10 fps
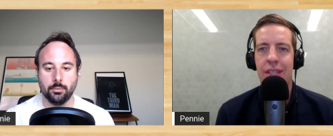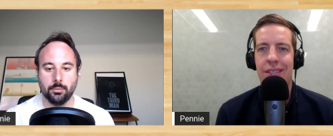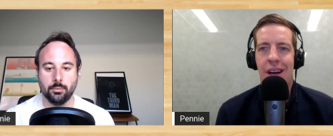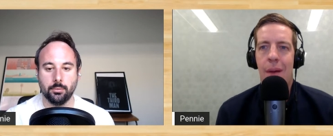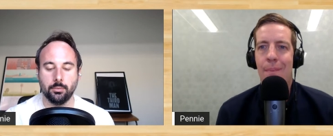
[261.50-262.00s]

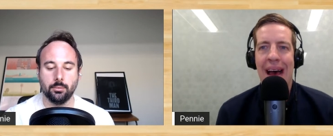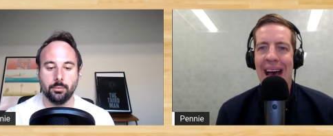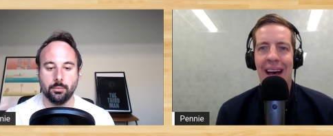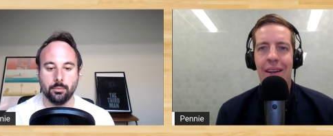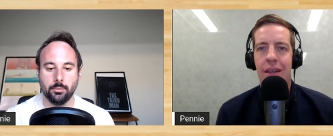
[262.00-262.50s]
Speaker 1: it's not
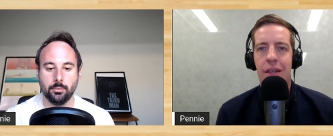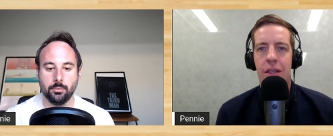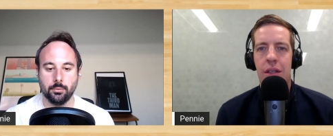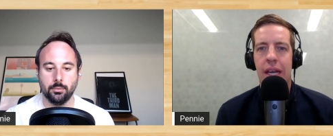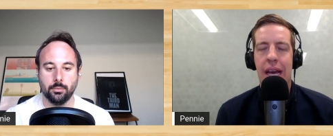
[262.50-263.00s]
bad.
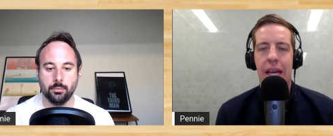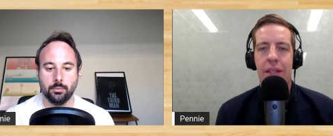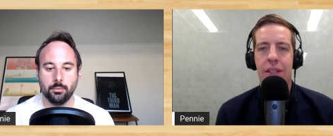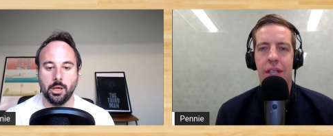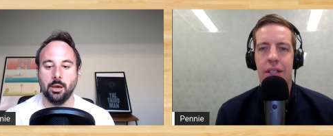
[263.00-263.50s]
Like I,
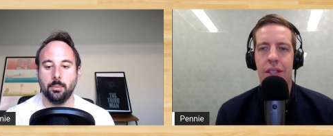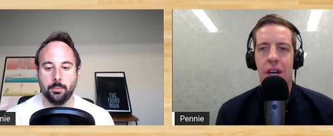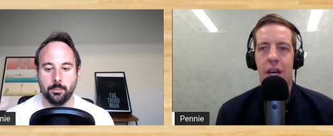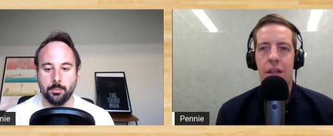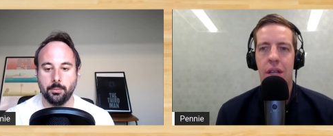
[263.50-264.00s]
it's yeah. it's
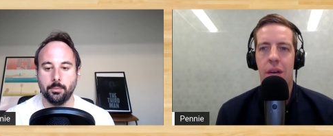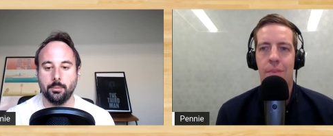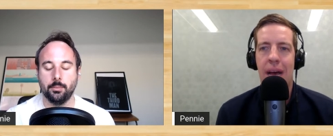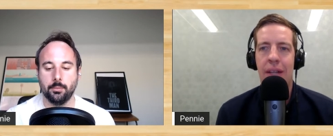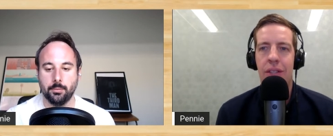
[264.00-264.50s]
not
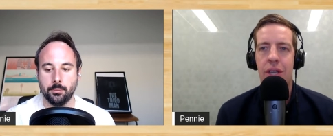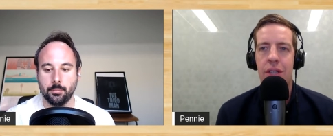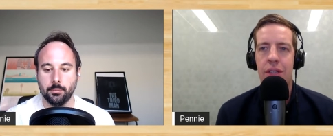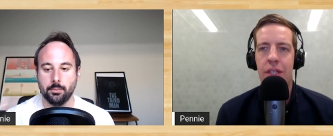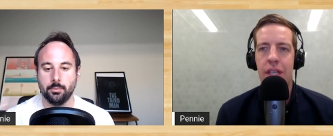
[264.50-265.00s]
not bad
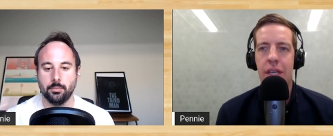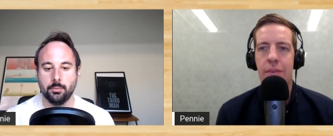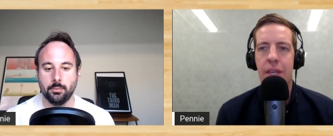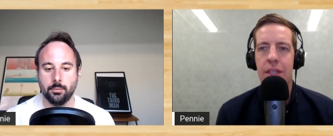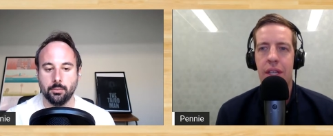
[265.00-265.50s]
shots, and he
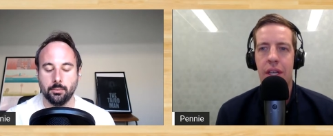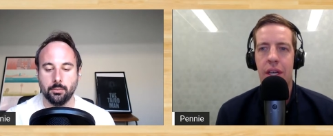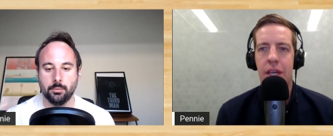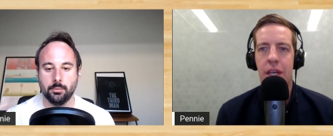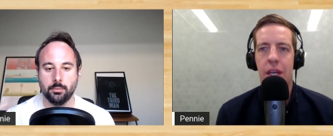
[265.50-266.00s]
mixed in
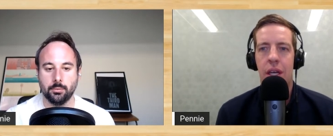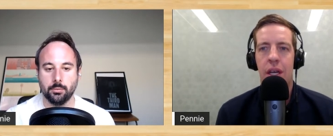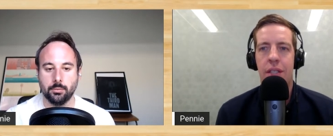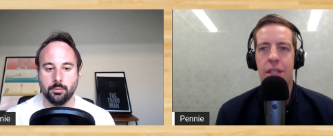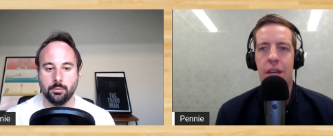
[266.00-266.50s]
a
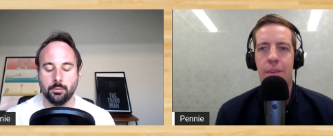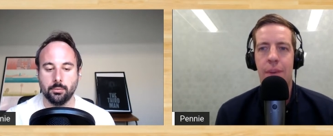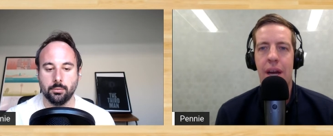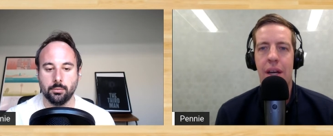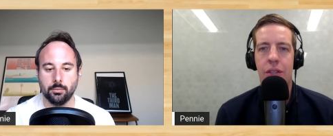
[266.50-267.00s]
a step
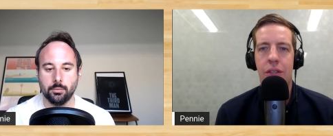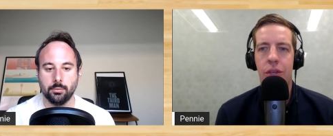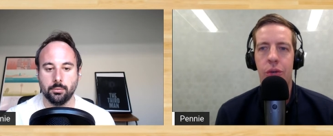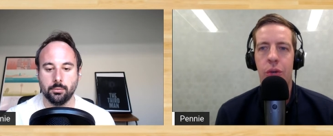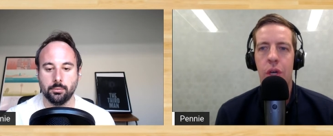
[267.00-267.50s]
back or
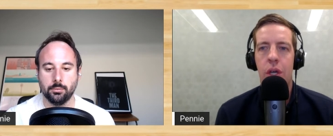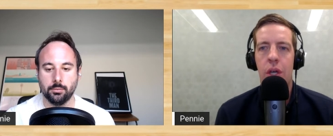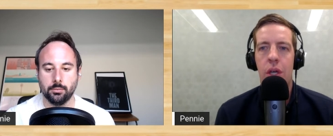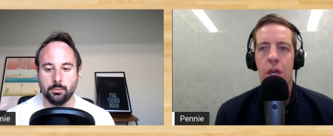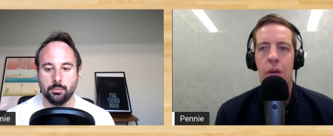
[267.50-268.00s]
two.
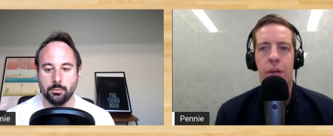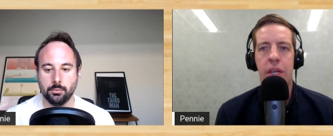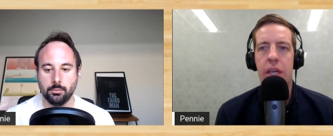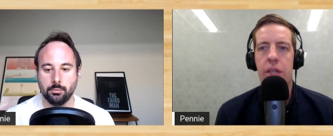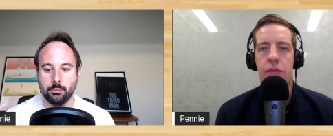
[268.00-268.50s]
And when
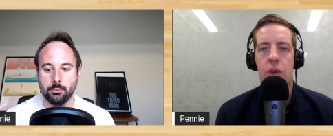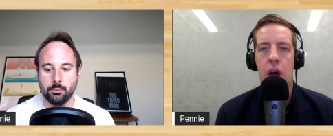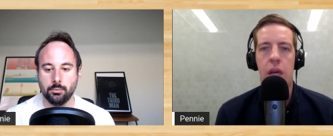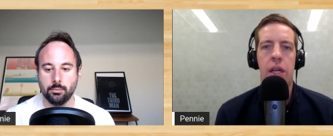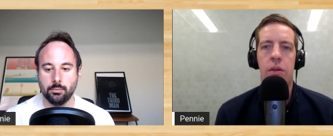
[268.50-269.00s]
he gets
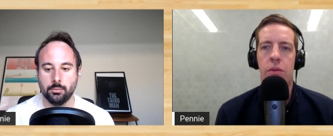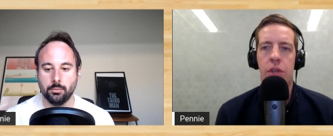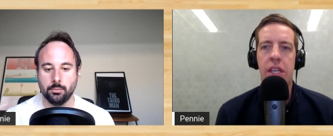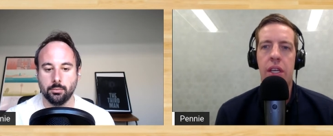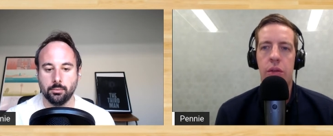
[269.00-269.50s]
rocking,
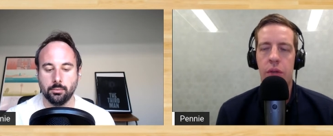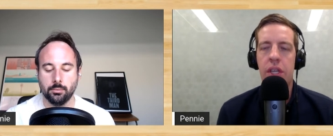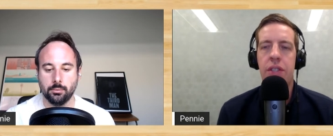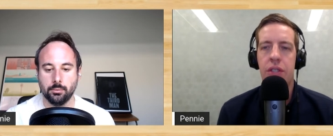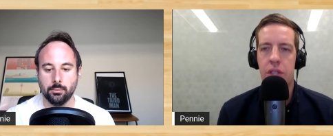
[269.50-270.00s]
when he when
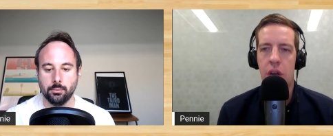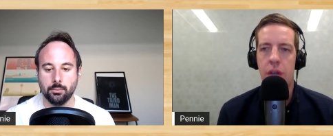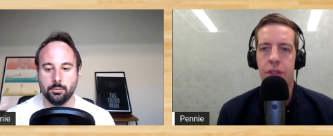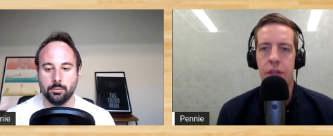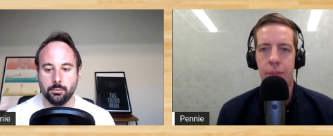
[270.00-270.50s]
he
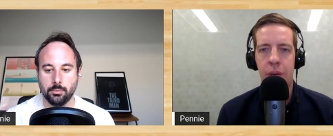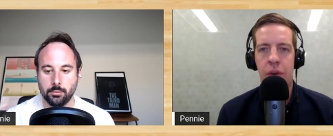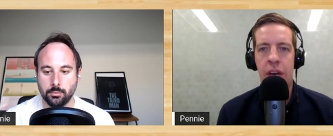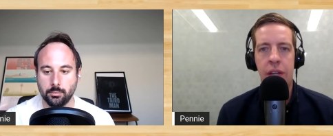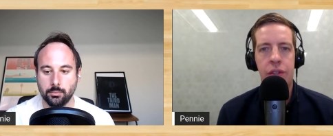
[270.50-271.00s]
starts in the mid
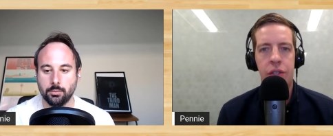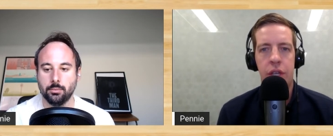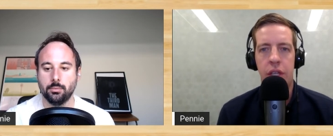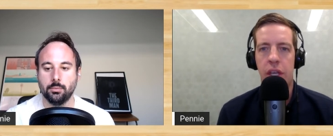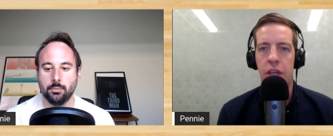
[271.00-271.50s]
range
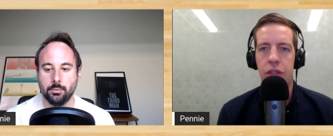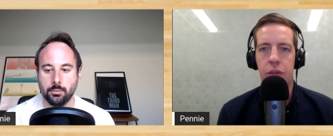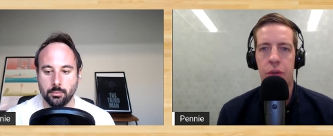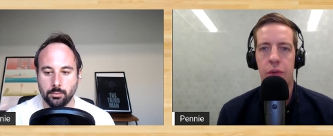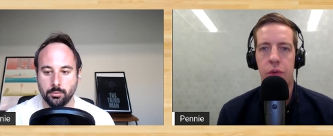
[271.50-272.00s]
and kills you with